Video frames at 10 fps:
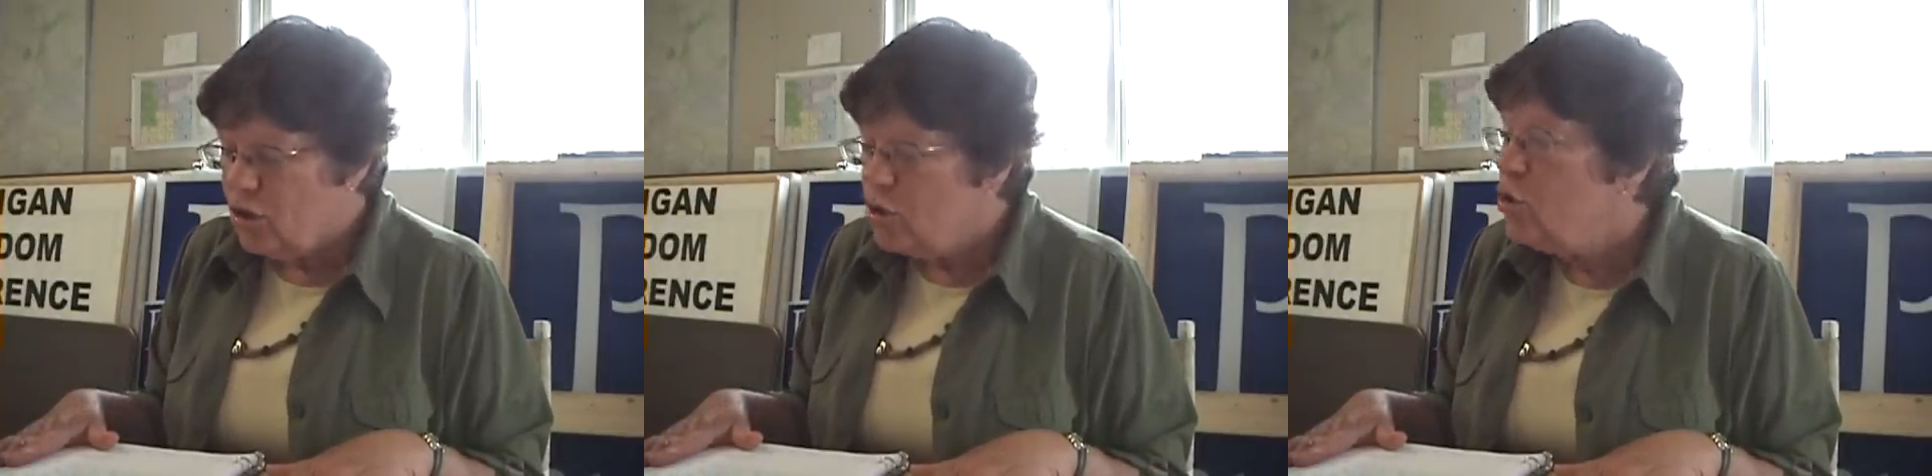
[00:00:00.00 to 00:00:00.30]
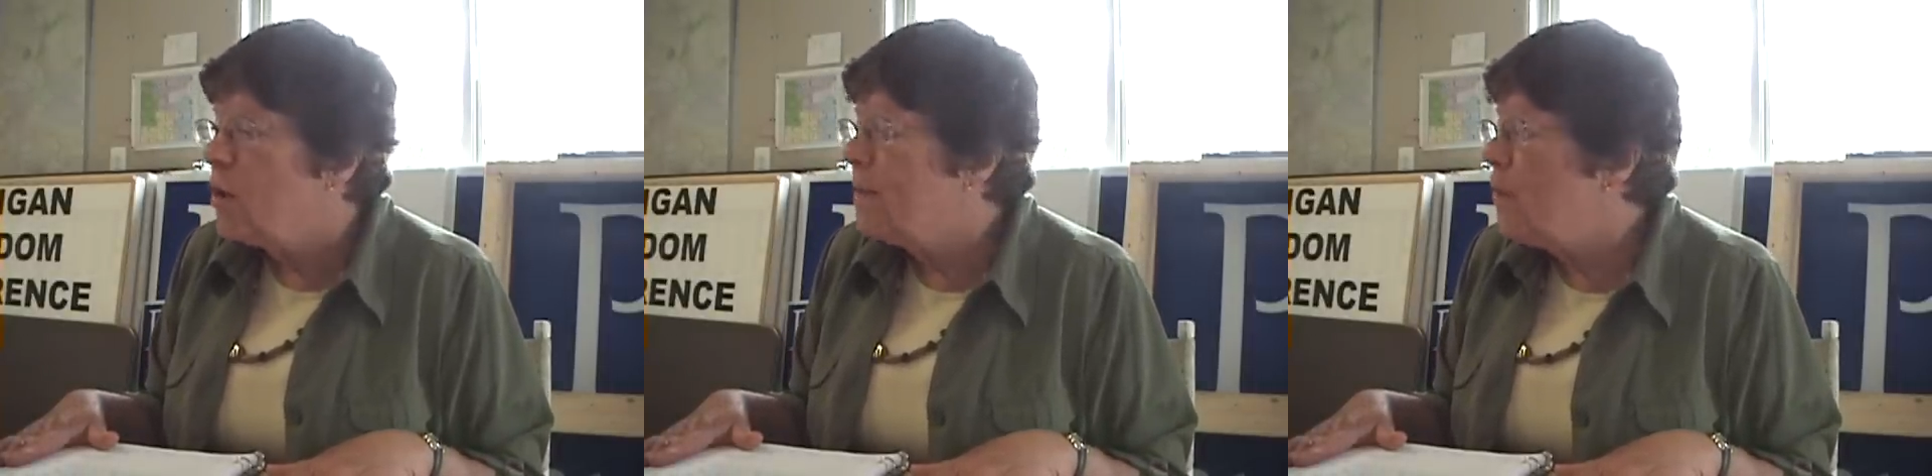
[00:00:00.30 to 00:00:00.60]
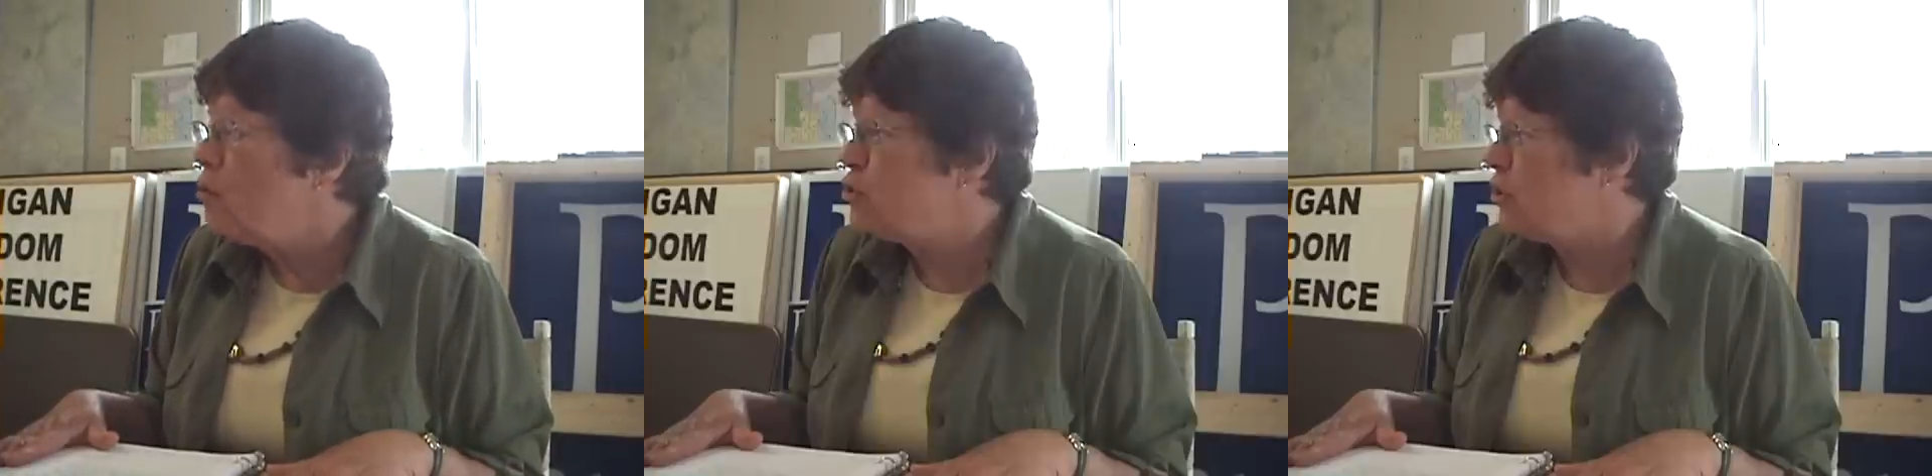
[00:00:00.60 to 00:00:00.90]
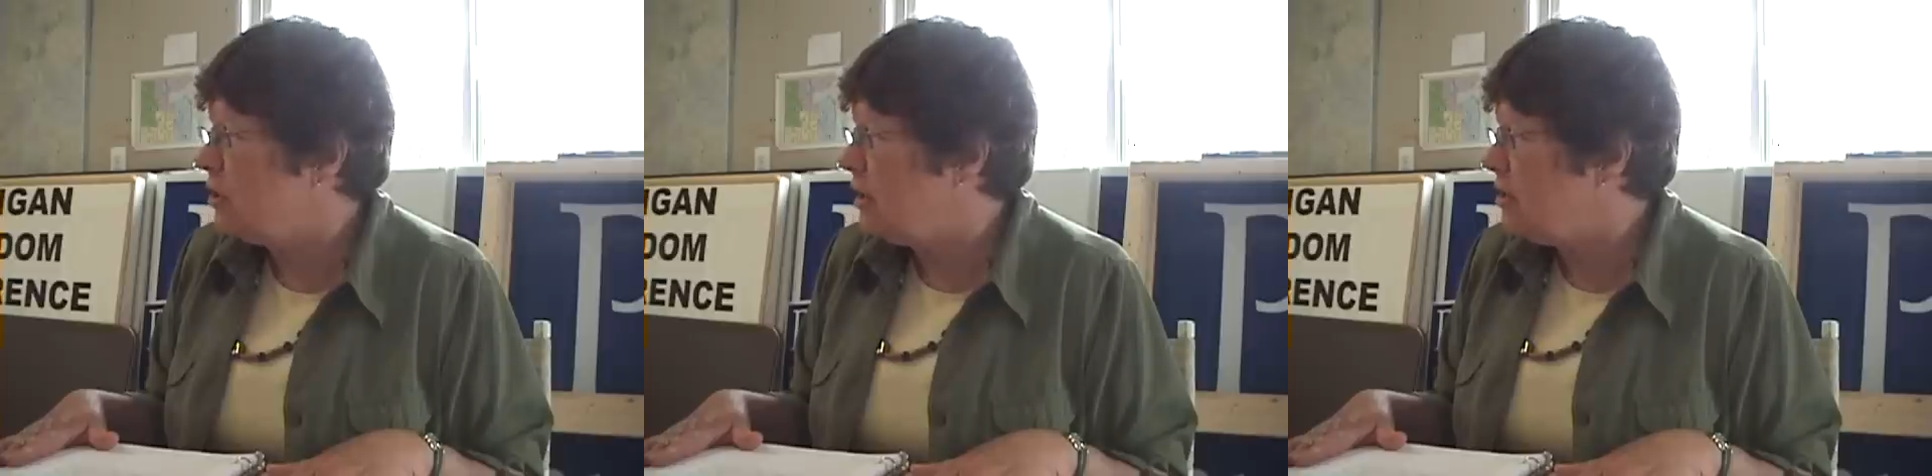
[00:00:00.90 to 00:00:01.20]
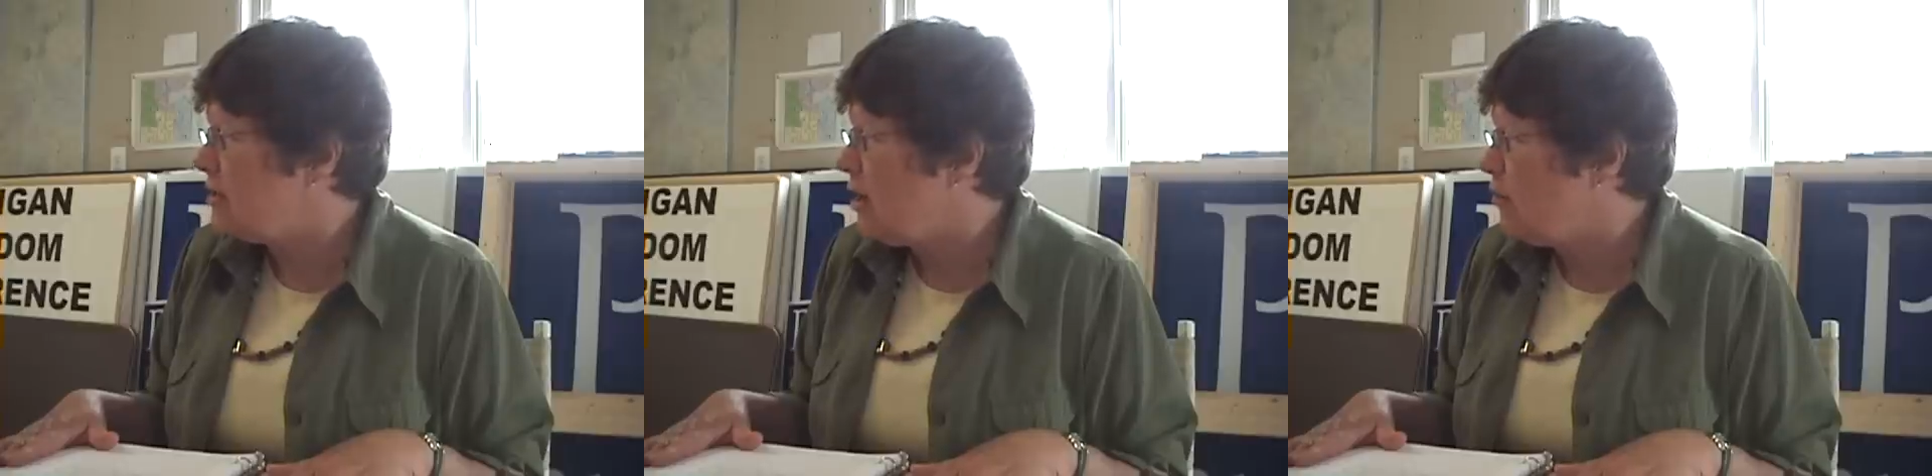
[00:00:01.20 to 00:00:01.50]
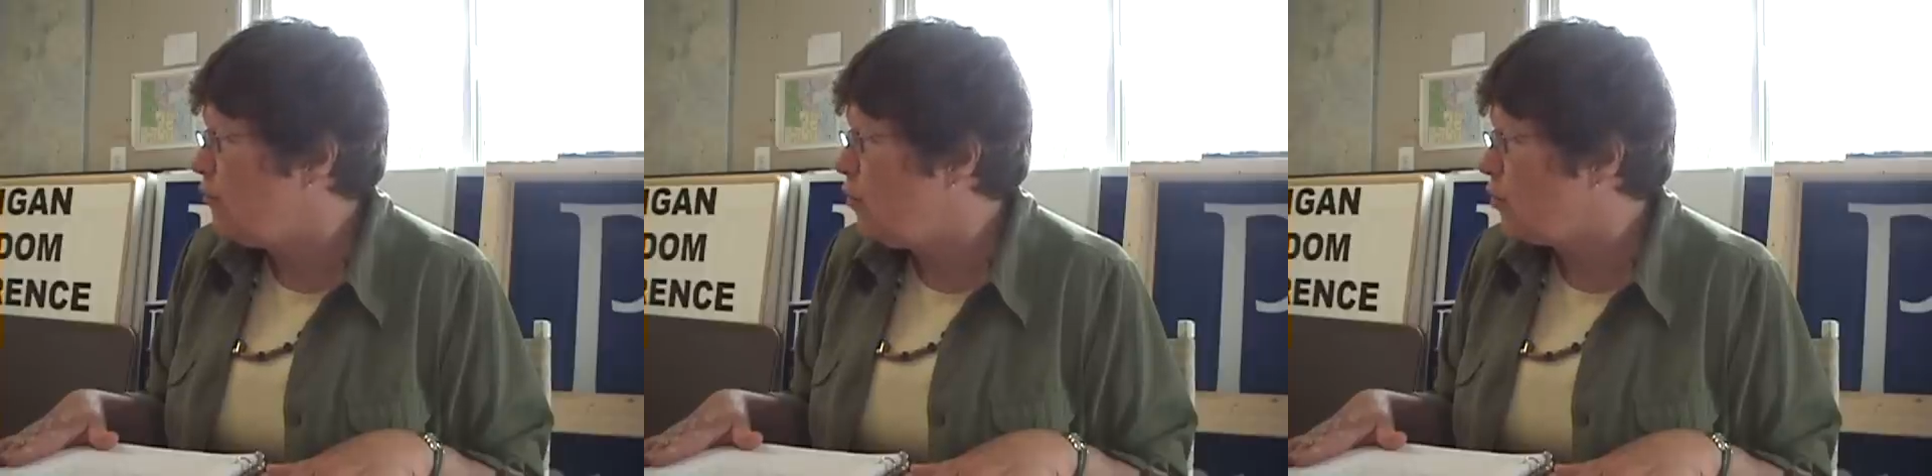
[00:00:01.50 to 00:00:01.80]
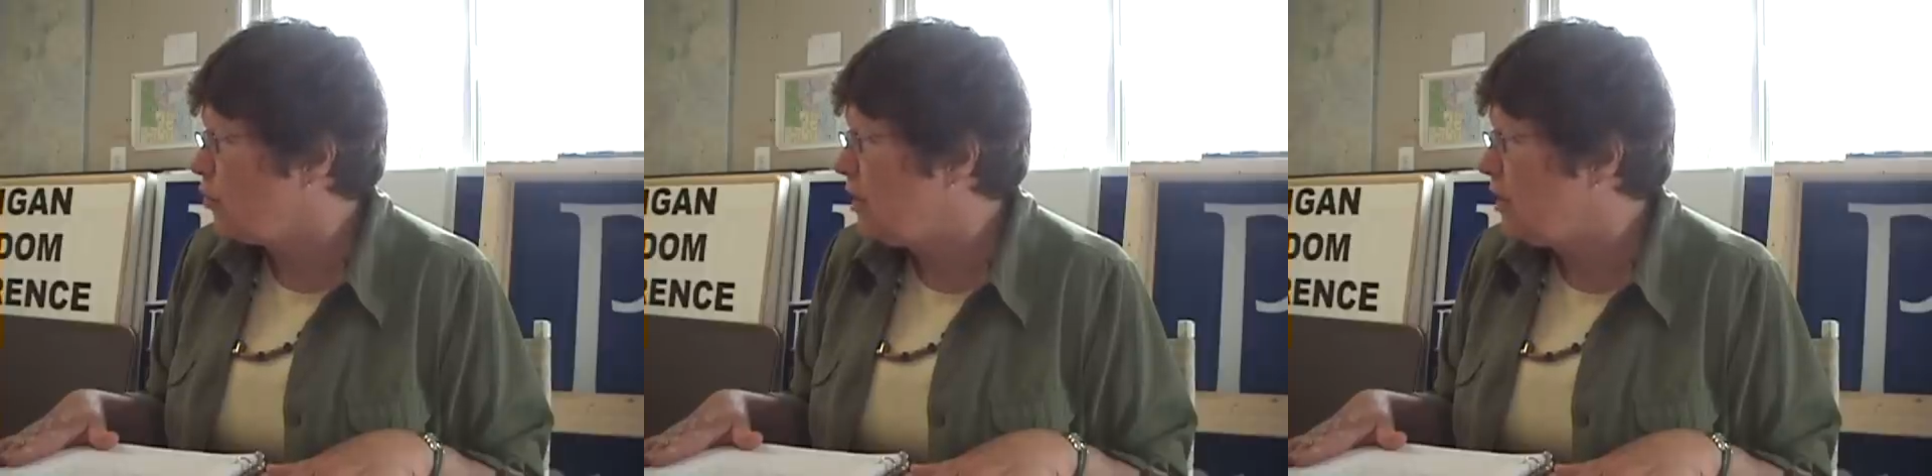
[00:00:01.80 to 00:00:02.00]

your motion is out of order.